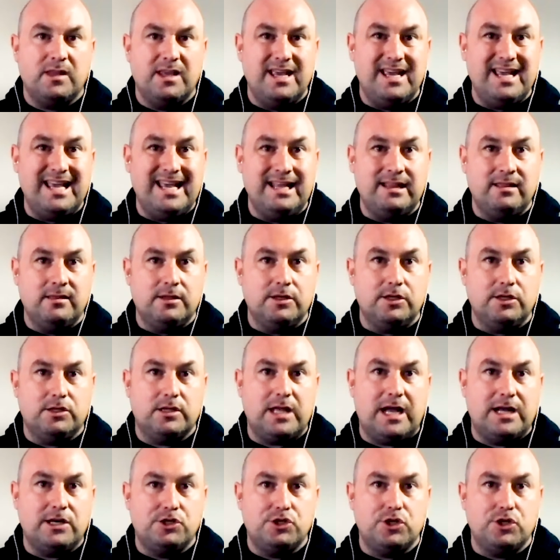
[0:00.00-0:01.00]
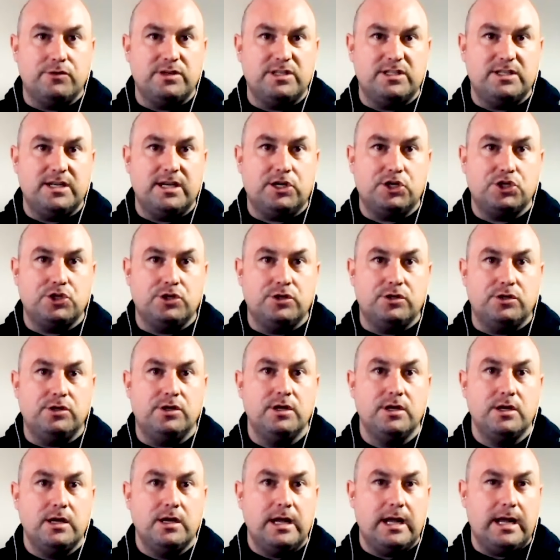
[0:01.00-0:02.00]
in that jurisdiction,
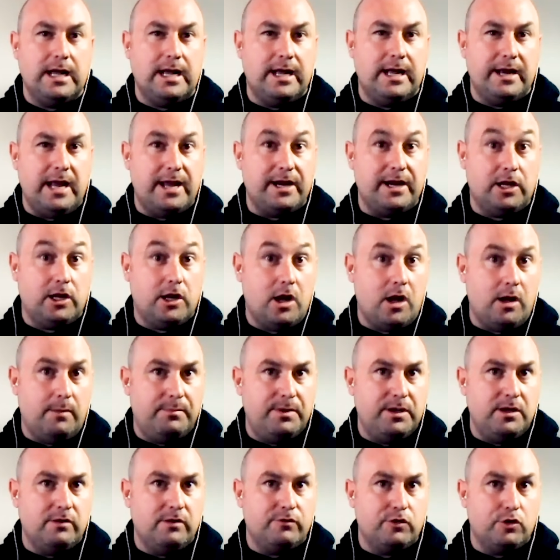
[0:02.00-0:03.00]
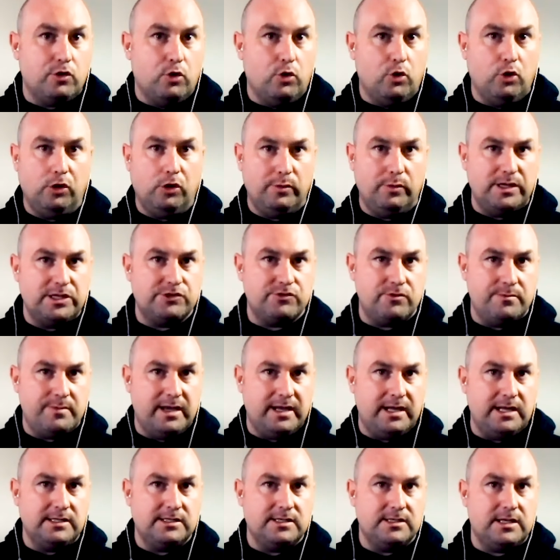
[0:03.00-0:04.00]
and a copy of it always
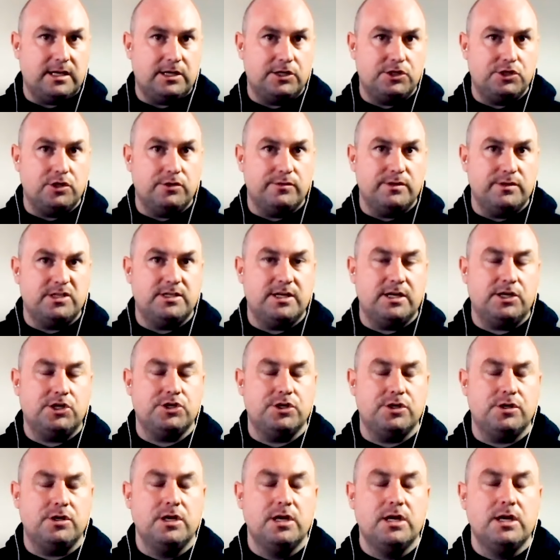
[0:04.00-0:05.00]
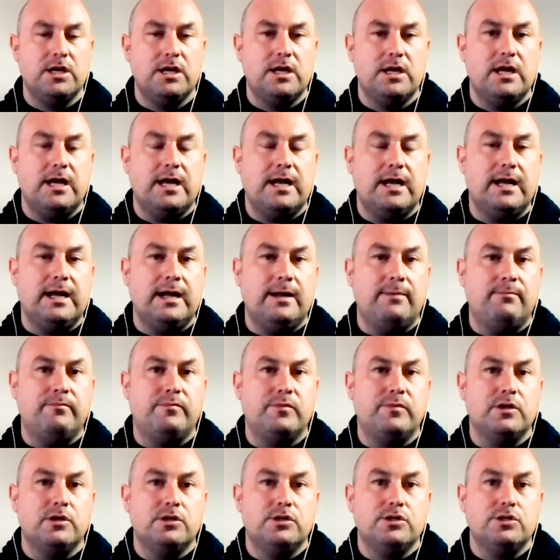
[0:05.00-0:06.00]
remains in that jurisdiction.
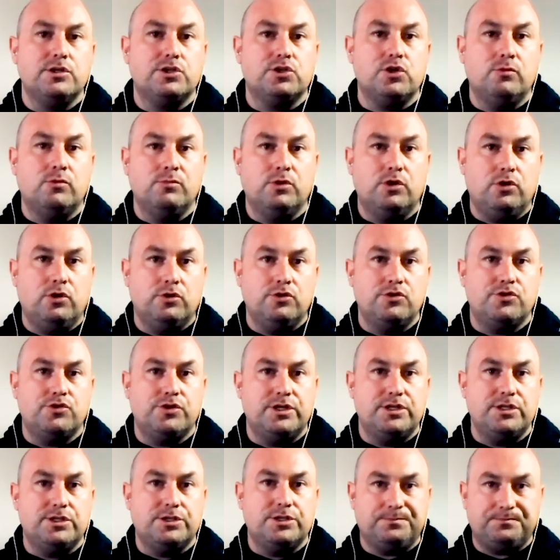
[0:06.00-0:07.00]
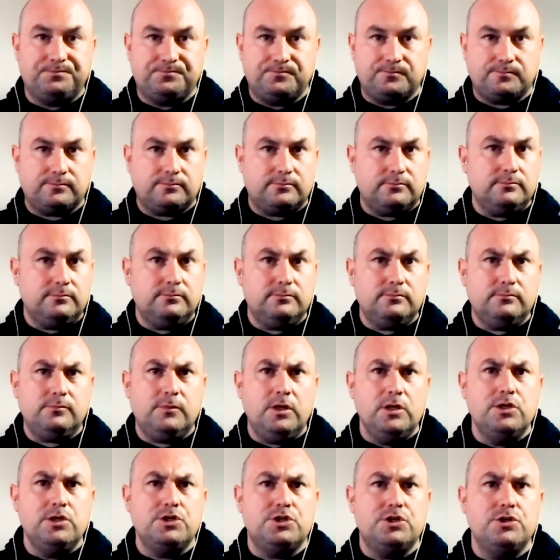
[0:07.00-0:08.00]
Some countries
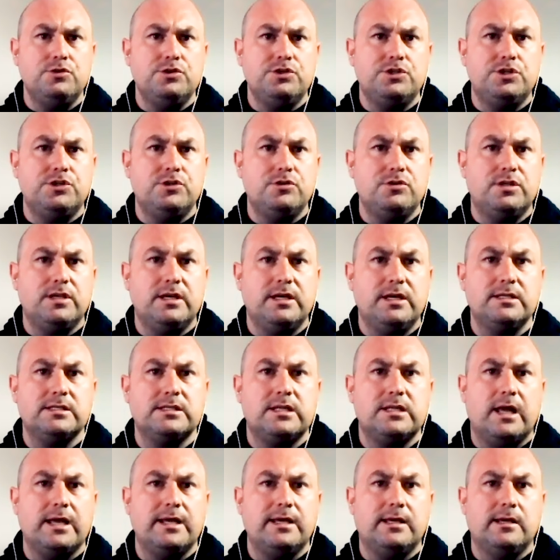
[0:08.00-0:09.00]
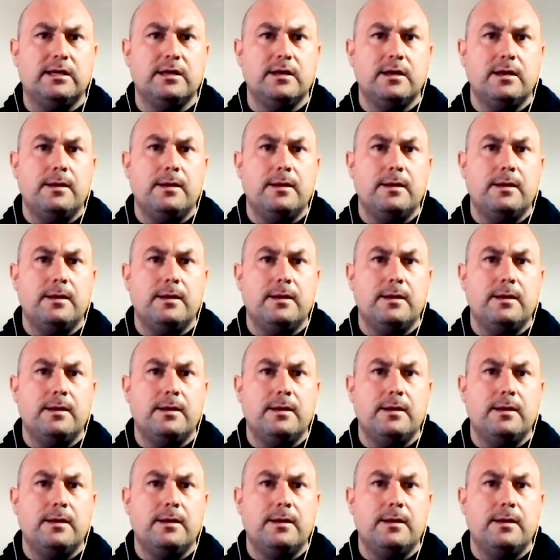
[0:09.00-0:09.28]
choose to do things like